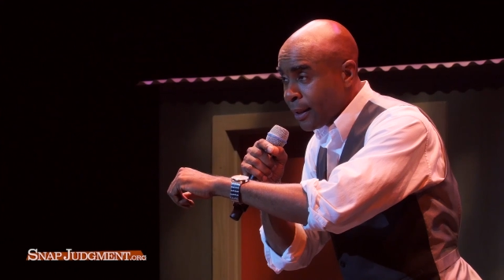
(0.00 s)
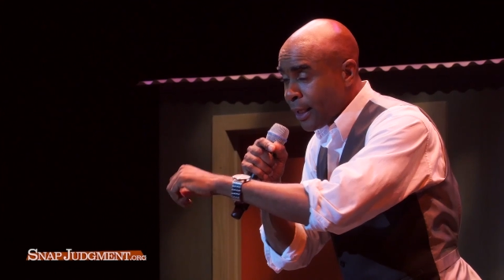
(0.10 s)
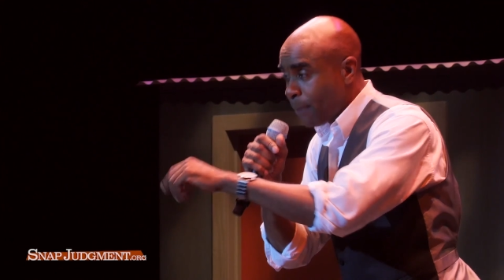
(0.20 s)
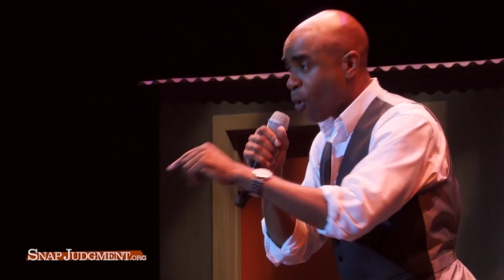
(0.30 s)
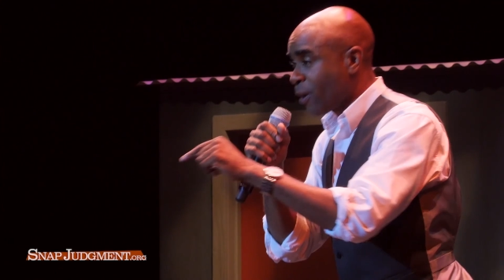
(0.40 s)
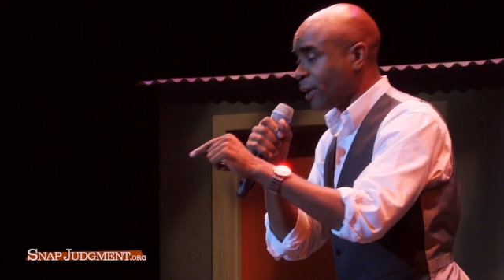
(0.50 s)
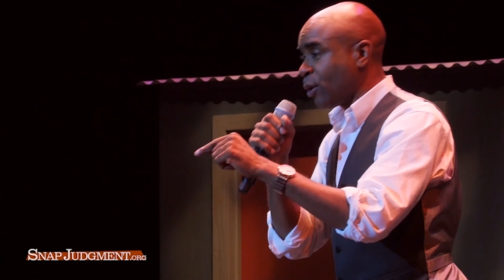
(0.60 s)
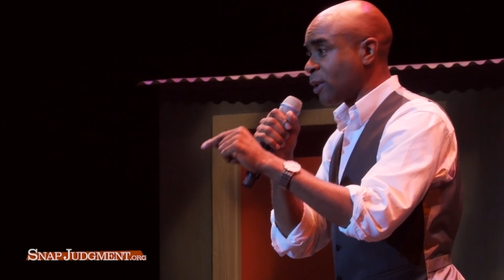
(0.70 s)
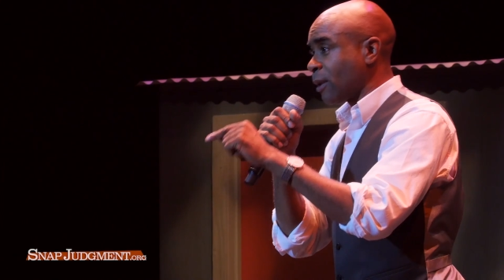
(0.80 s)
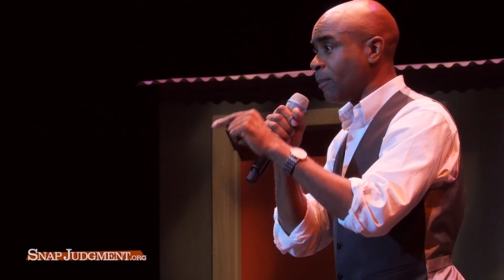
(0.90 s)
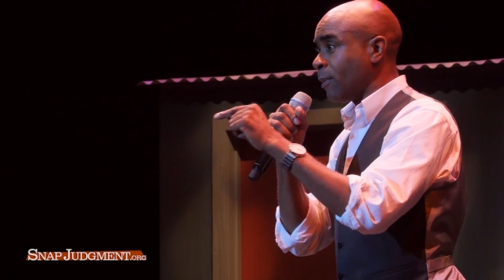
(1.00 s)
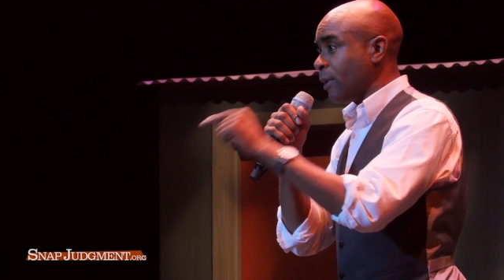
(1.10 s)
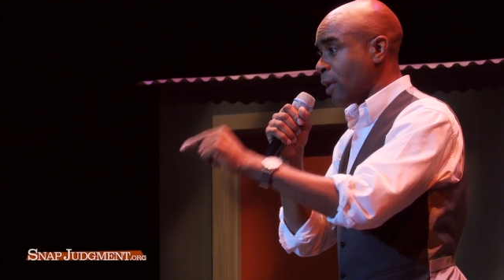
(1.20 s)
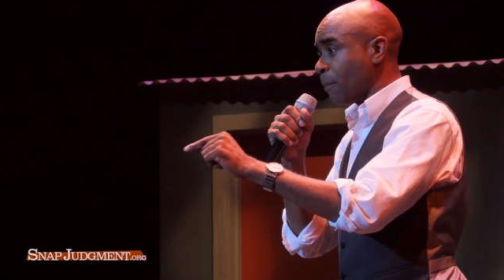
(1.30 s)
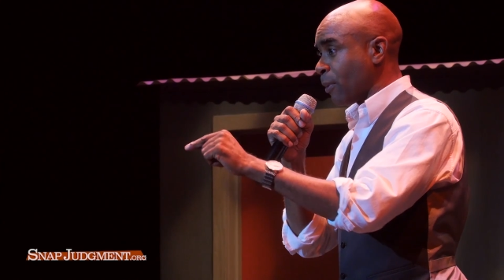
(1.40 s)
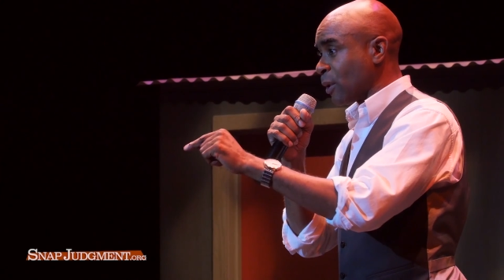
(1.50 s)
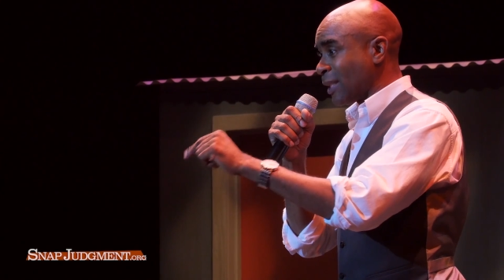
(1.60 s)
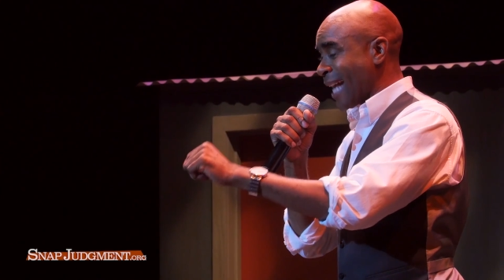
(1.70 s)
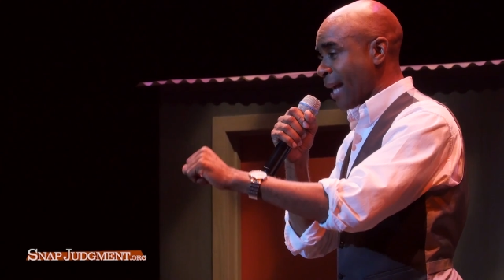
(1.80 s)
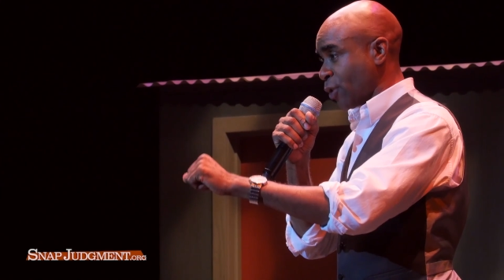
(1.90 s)
He pointed to some numbers
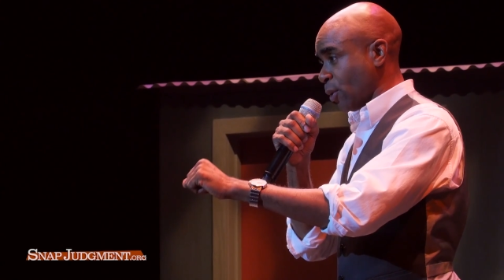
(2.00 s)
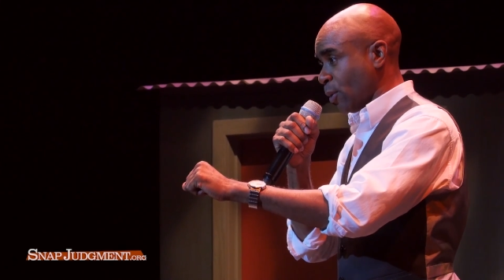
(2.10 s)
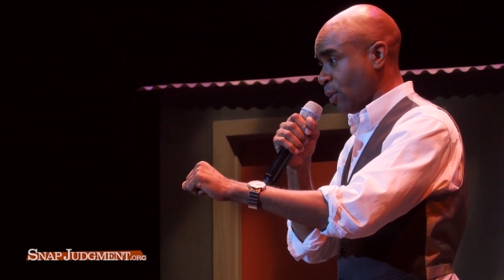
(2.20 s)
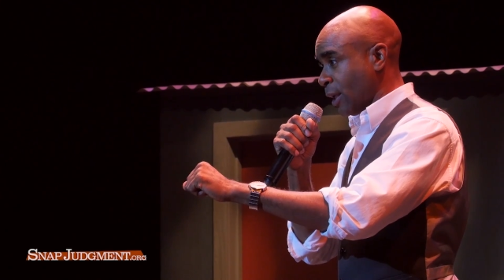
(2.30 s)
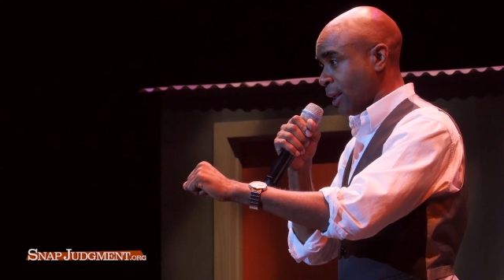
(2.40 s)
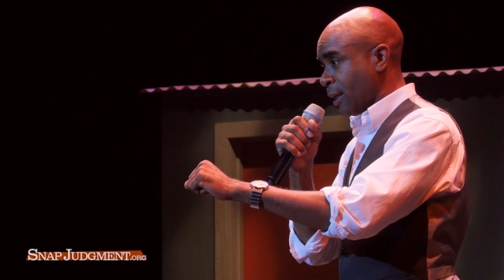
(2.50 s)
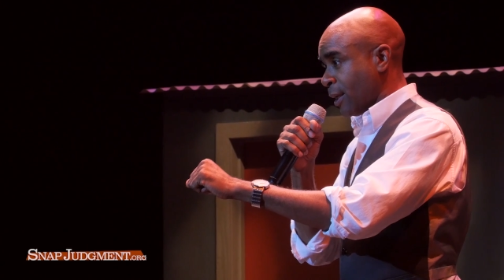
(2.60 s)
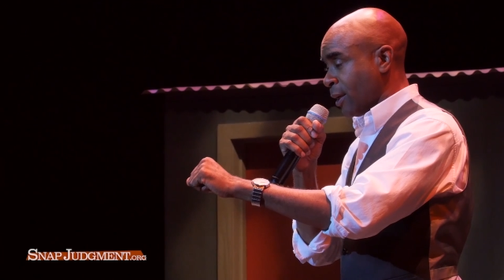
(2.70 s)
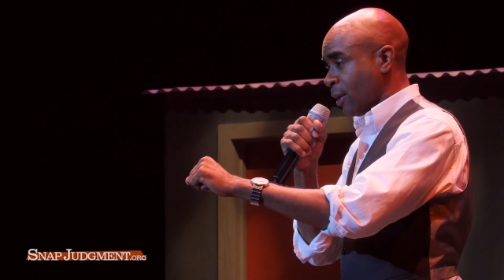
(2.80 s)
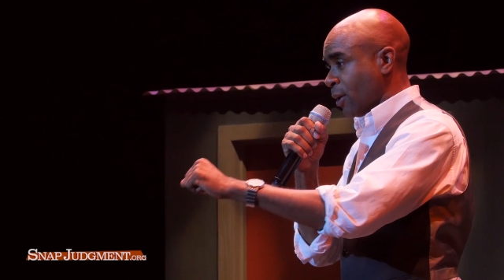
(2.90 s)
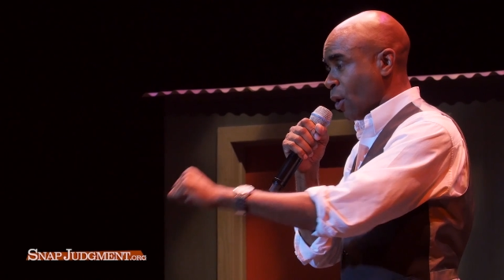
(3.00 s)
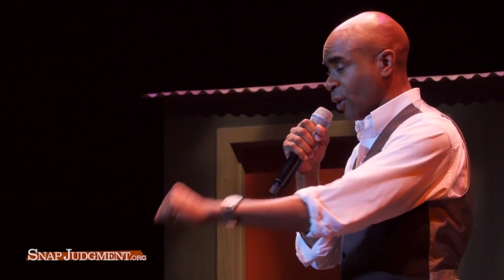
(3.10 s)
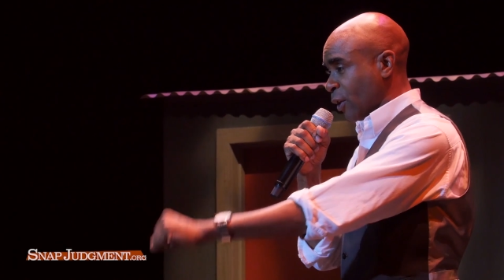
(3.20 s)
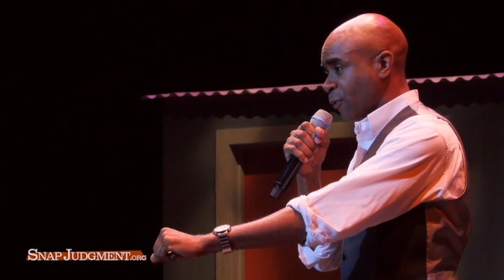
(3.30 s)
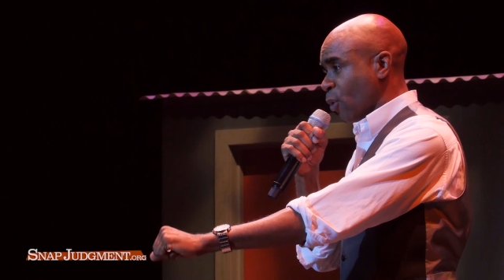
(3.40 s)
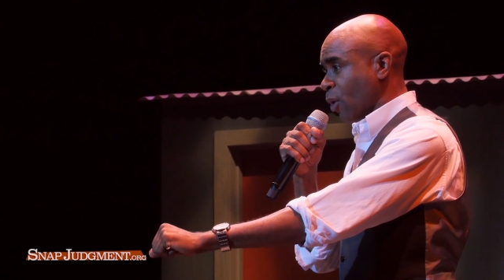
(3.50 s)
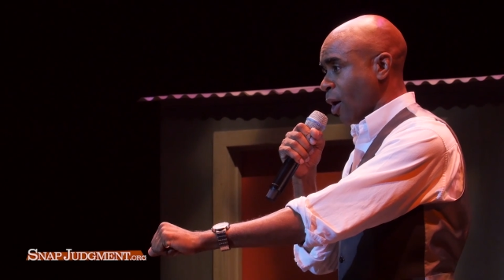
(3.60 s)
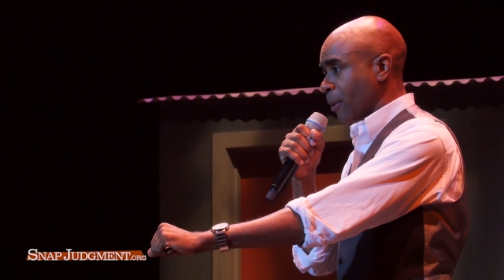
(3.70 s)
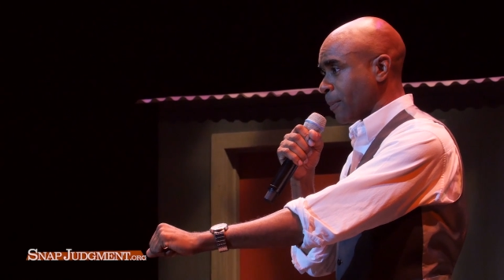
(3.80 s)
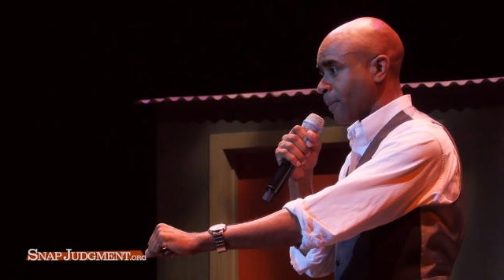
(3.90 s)
tattooed on his forearm.